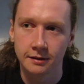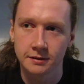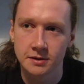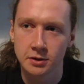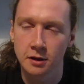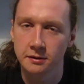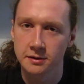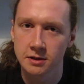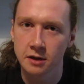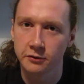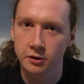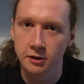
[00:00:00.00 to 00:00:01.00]
it's not
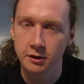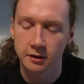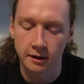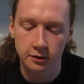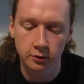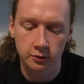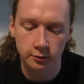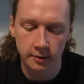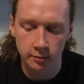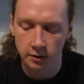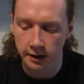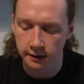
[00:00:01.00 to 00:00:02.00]
very good. I don't
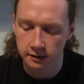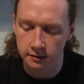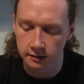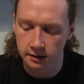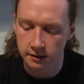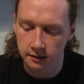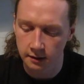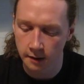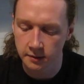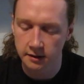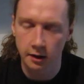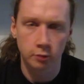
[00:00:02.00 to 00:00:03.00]
remember liking
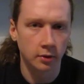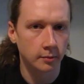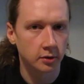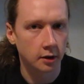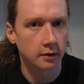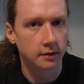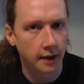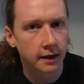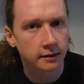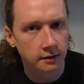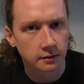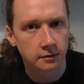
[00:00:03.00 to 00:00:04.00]
I remember not
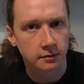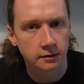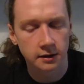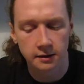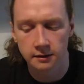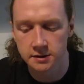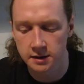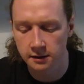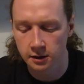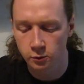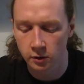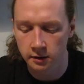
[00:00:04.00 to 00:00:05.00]
liking the
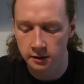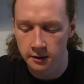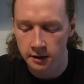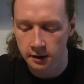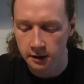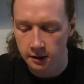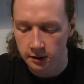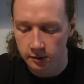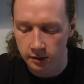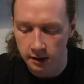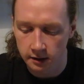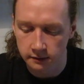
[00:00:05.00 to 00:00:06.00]
second one,
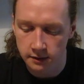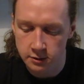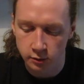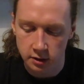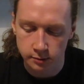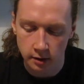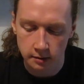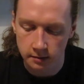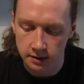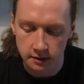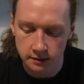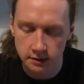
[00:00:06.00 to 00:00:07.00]
and this one is
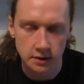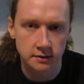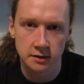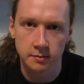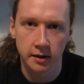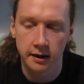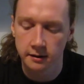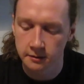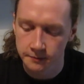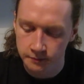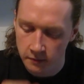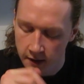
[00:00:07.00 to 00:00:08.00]
probably just as bad.
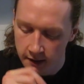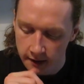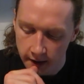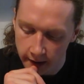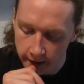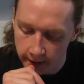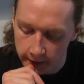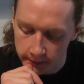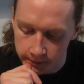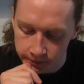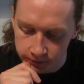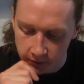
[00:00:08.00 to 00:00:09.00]

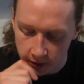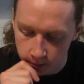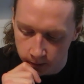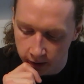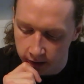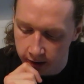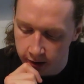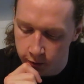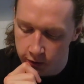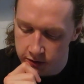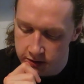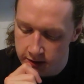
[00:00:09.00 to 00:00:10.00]
But it
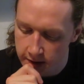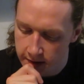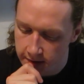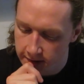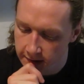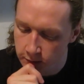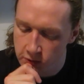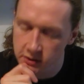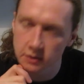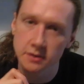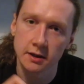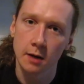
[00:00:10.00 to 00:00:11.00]
was
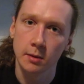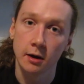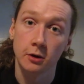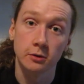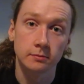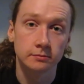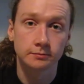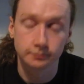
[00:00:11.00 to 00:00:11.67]
just somehow